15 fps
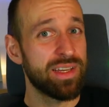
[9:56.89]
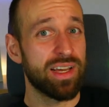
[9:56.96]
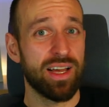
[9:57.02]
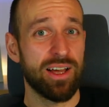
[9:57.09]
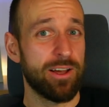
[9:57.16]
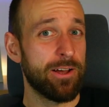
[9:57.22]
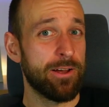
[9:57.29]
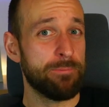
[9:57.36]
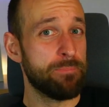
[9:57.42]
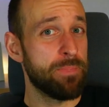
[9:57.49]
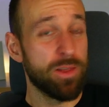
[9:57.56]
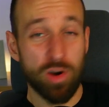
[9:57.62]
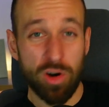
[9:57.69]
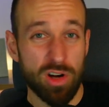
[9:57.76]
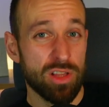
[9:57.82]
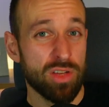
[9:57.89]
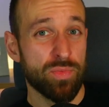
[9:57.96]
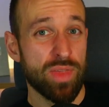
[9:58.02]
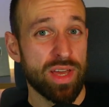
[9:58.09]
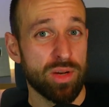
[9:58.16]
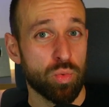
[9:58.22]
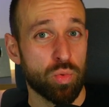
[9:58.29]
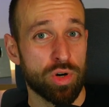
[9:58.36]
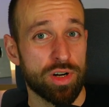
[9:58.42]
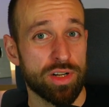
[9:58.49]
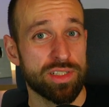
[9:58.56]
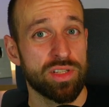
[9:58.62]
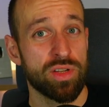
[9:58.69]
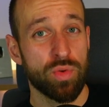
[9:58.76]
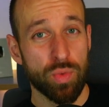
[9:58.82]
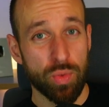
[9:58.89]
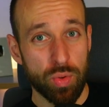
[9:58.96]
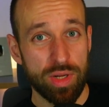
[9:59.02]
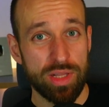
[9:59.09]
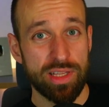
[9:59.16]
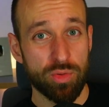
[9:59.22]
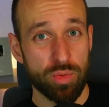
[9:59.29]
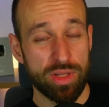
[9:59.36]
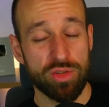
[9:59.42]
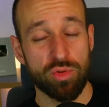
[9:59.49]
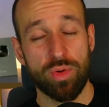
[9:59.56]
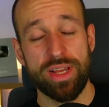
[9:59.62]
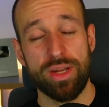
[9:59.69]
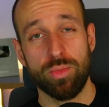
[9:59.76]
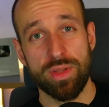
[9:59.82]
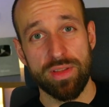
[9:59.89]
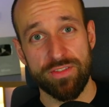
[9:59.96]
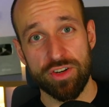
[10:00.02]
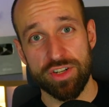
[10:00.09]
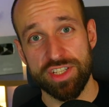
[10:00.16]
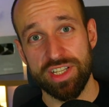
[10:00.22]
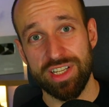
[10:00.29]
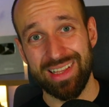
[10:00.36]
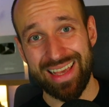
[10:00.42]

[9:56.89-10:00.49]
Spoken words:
All of that works really, really great with the Vercel